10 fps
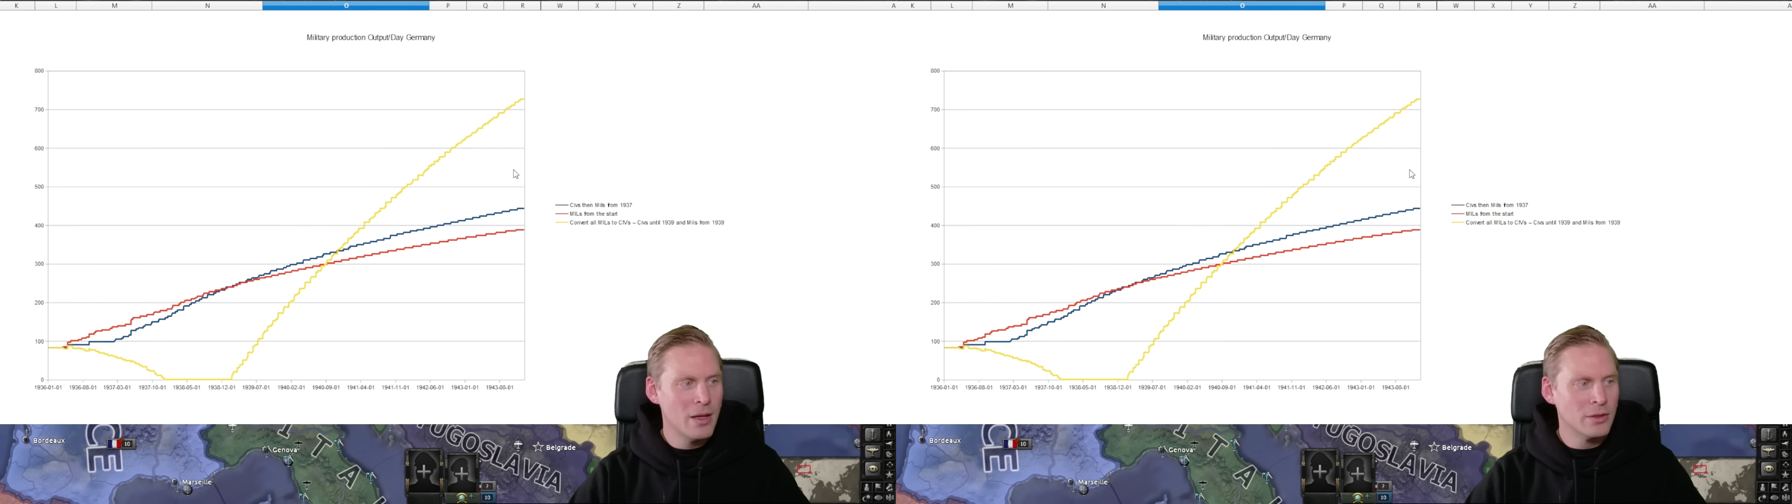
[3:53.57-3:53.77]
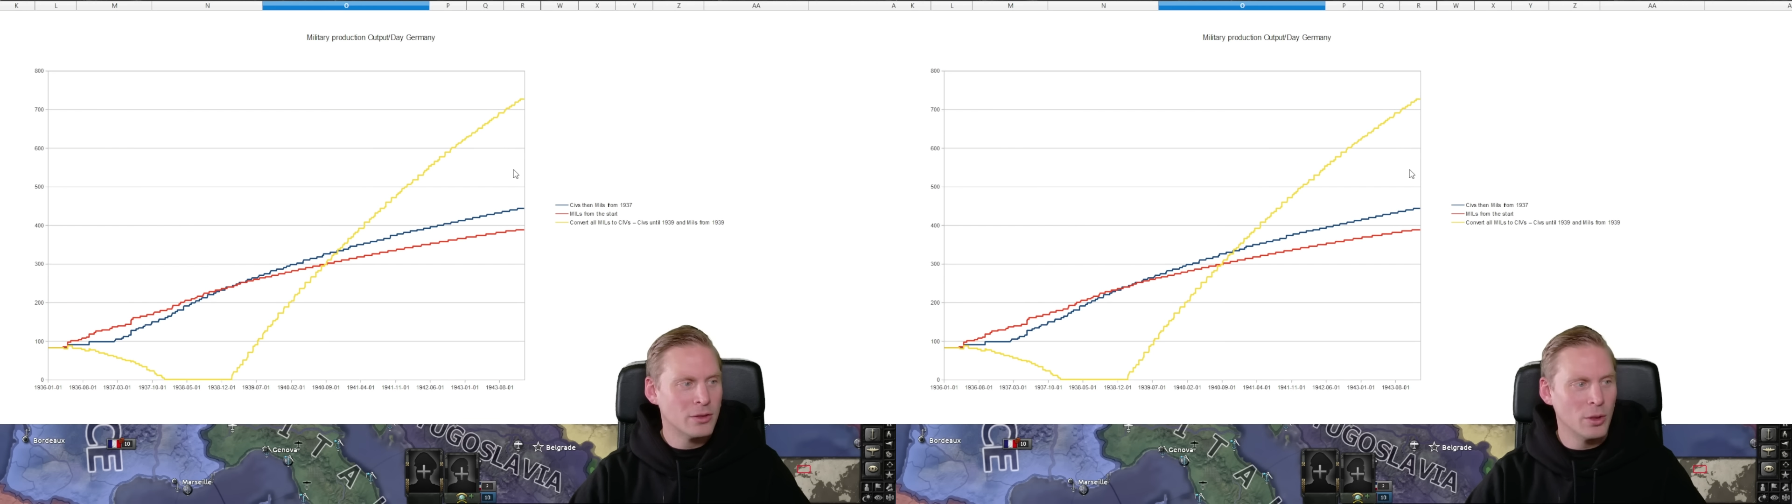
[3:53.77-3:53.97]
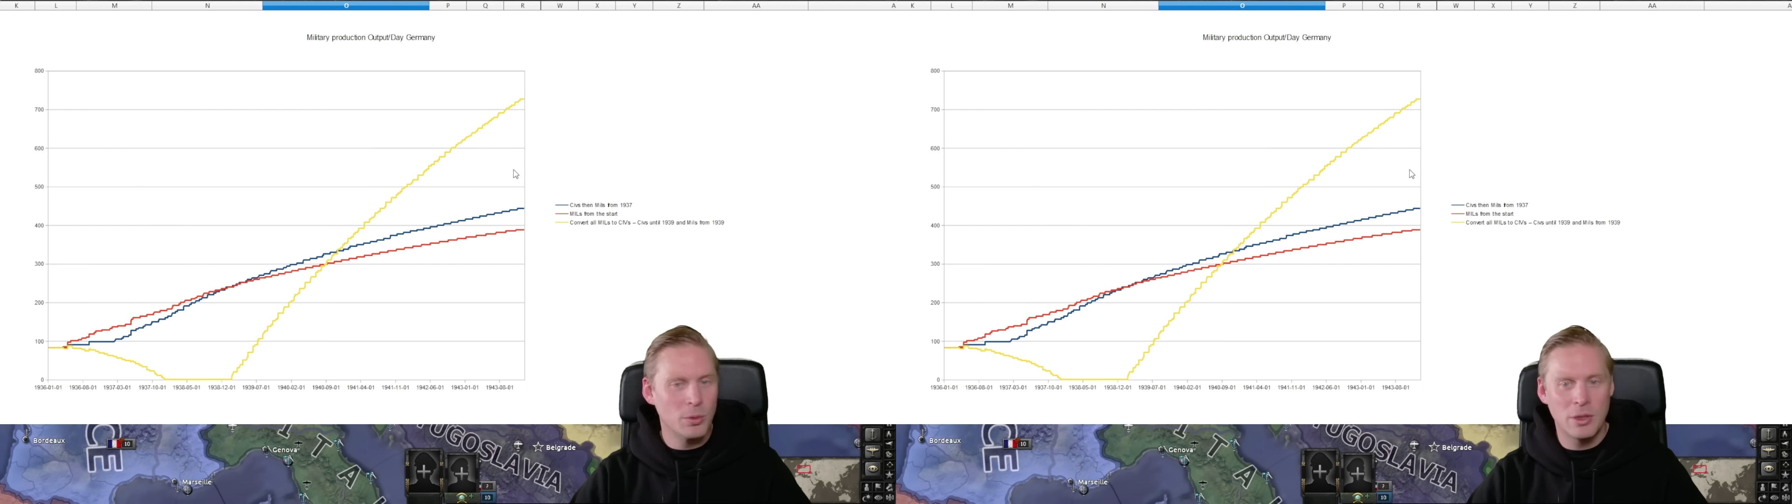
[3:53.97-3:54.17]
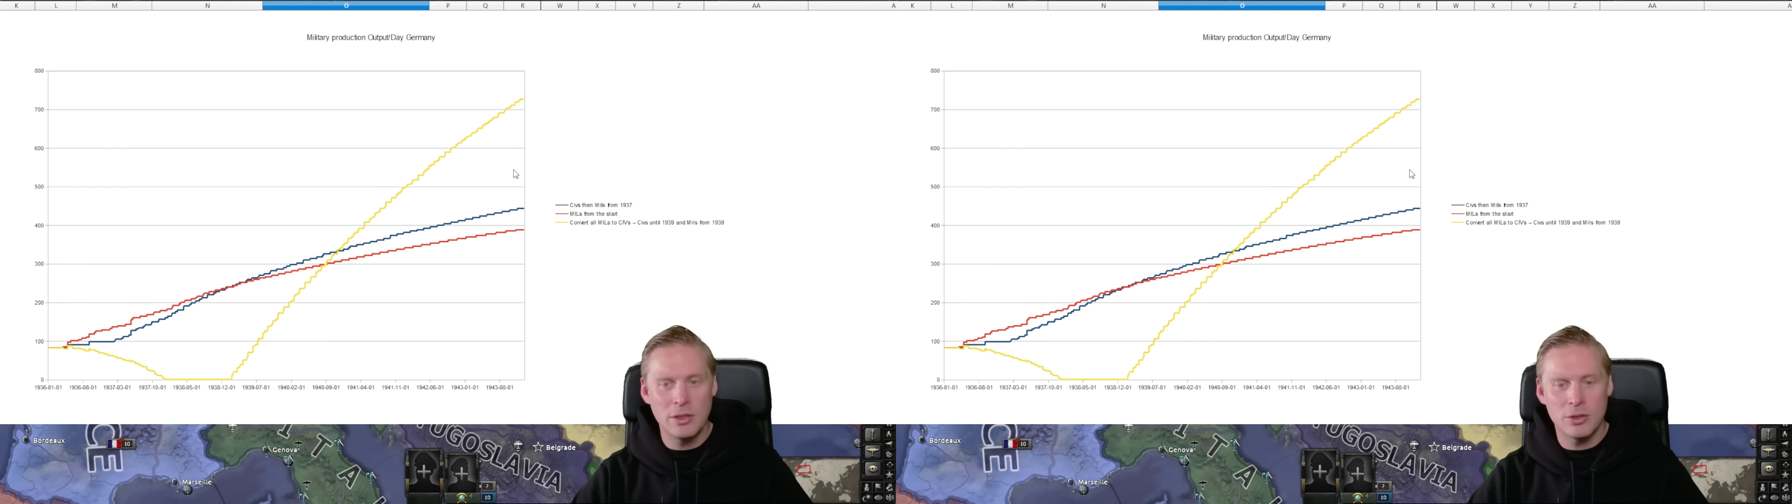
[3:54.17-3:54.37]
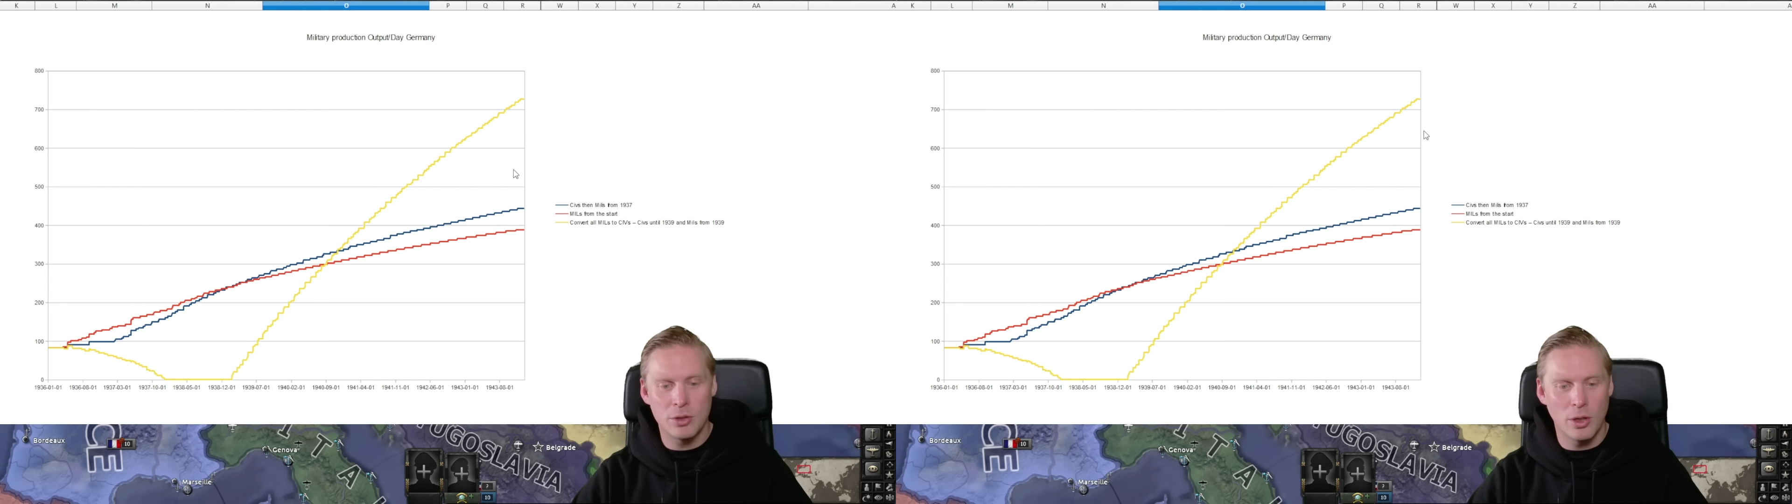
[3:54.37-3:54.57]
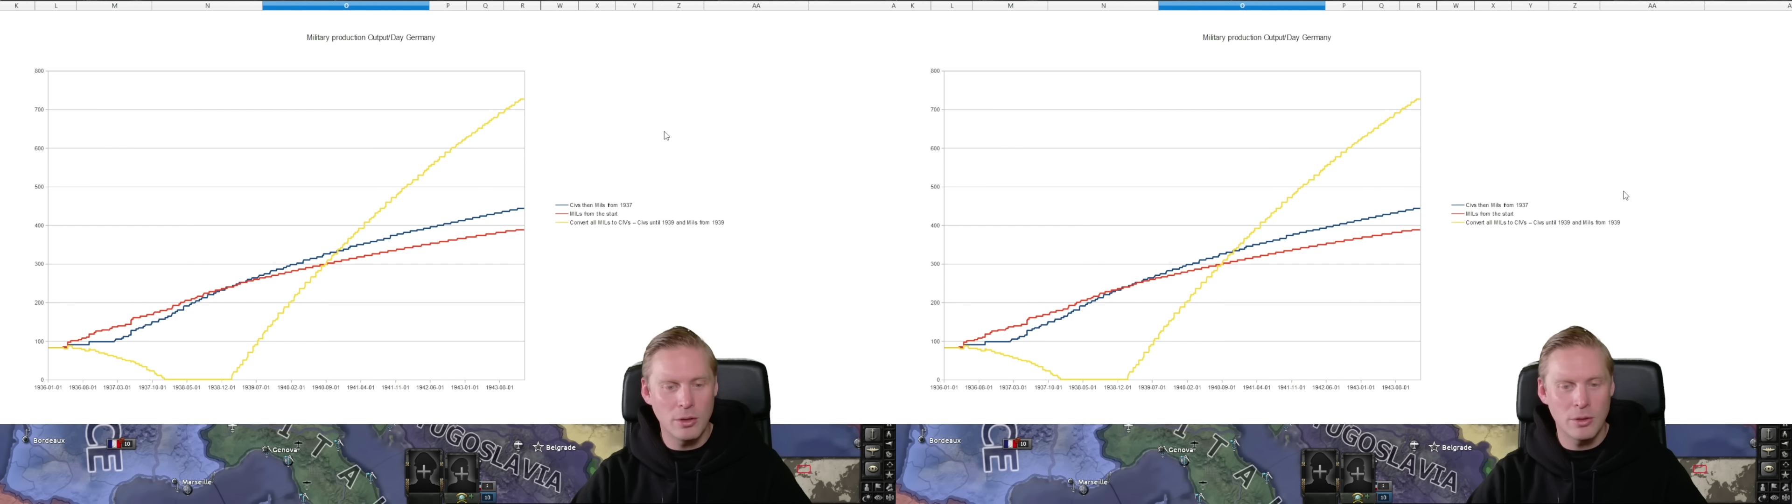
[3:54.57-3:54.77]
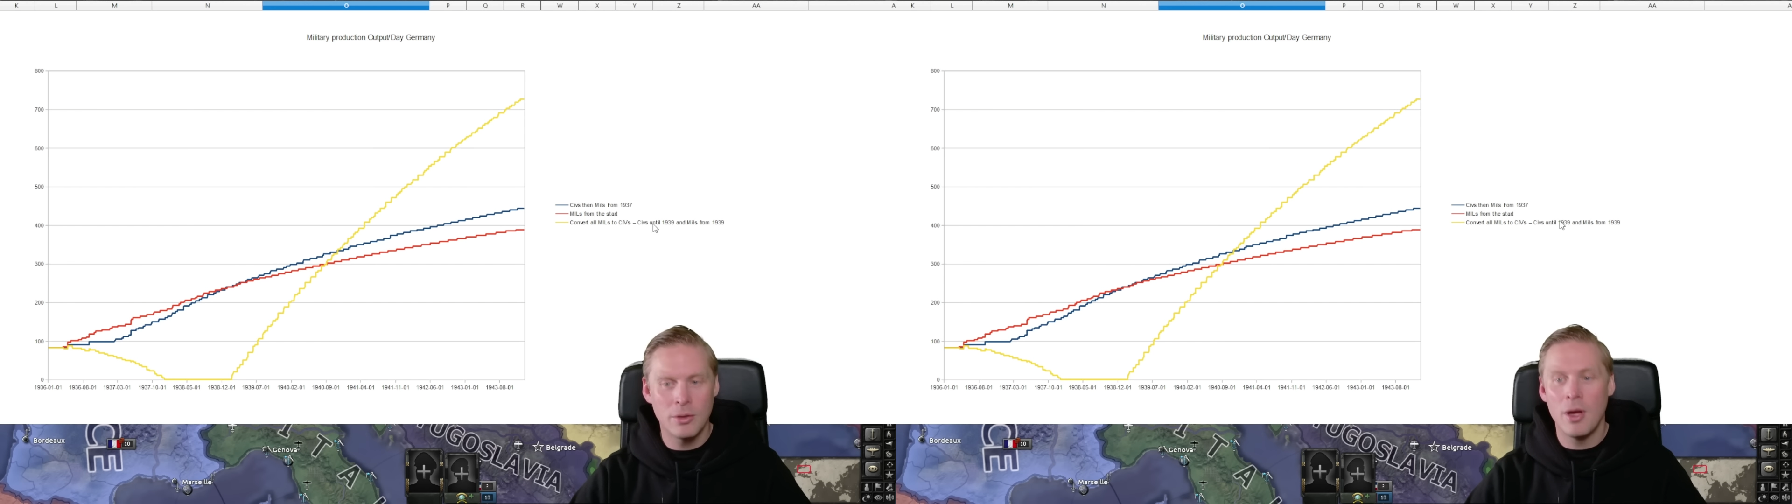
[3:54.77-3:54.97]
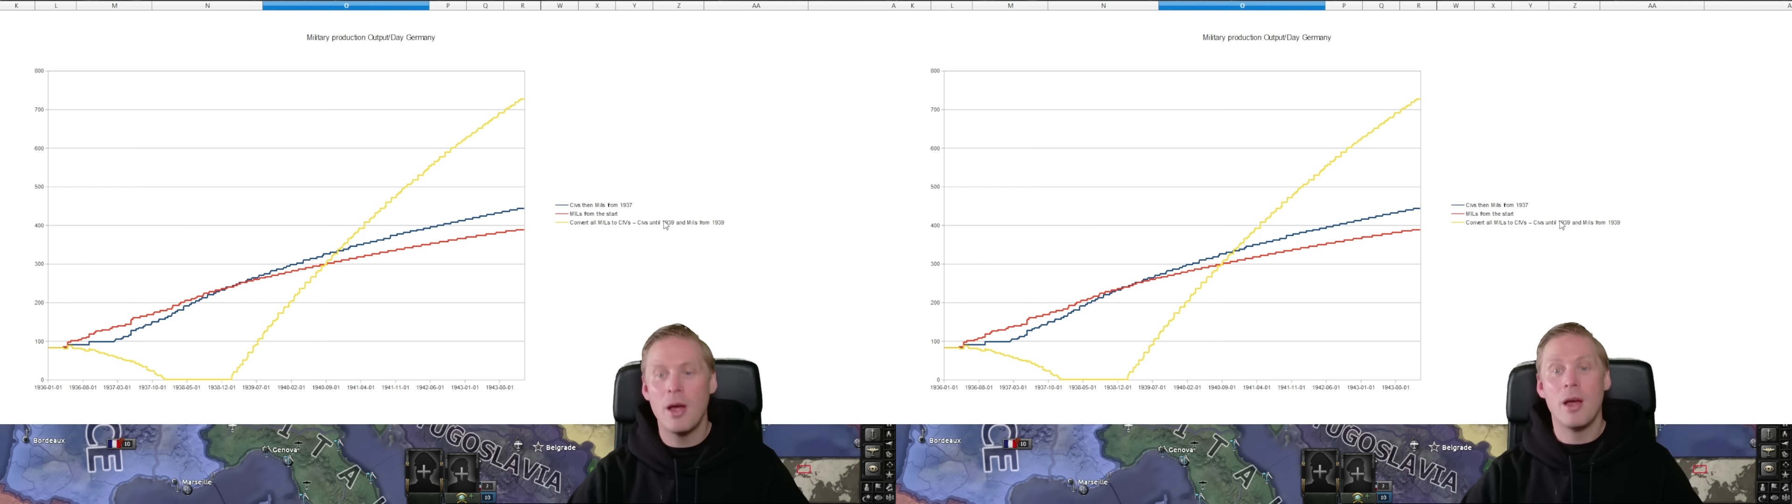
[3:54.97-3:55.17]
So this chart
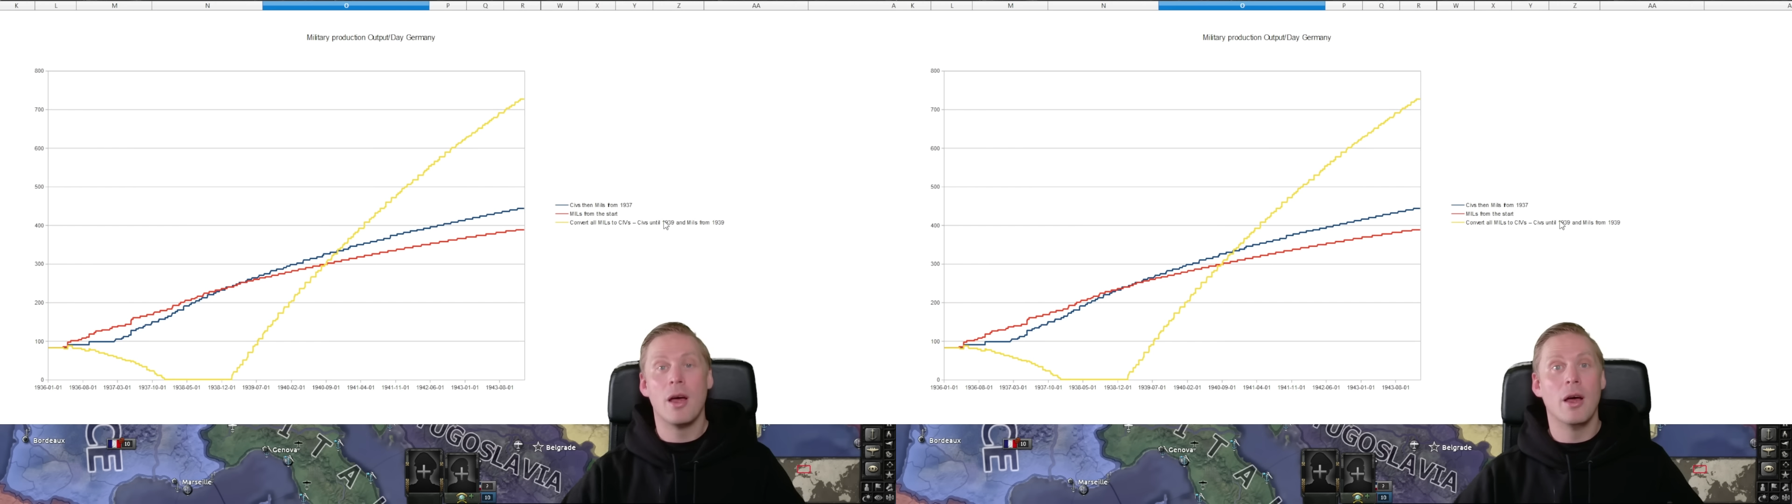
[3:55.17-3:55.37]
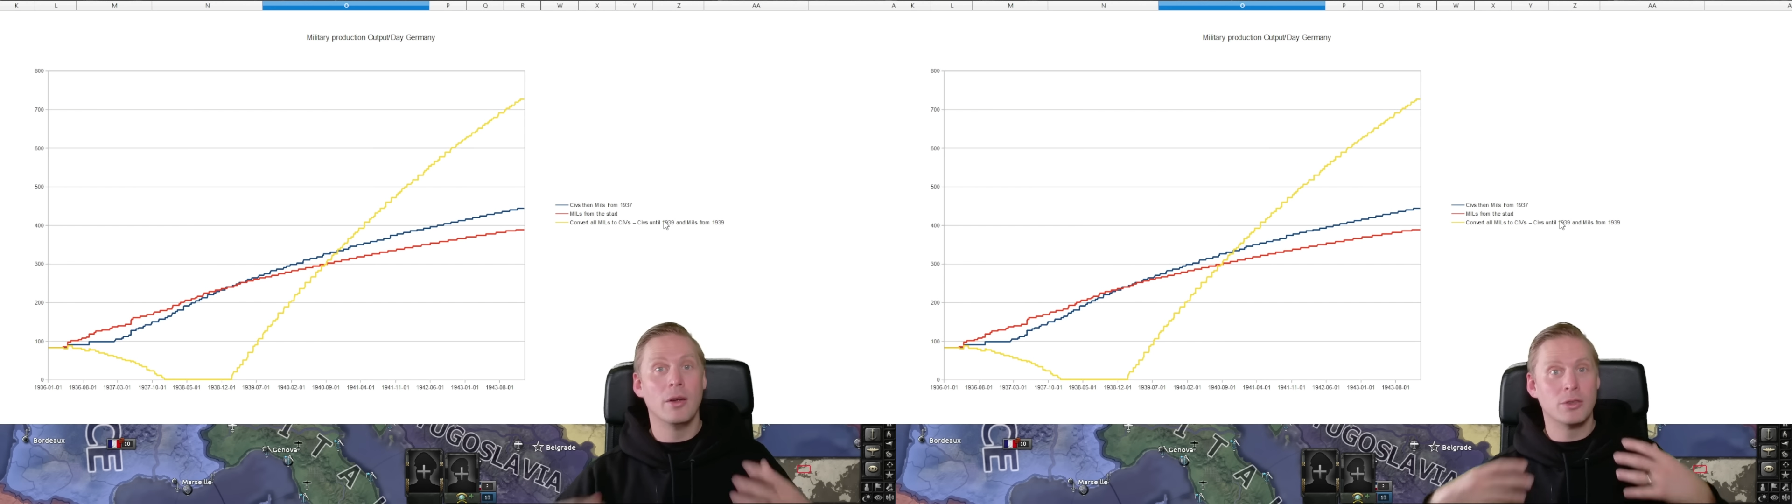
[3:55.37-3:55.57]
uh,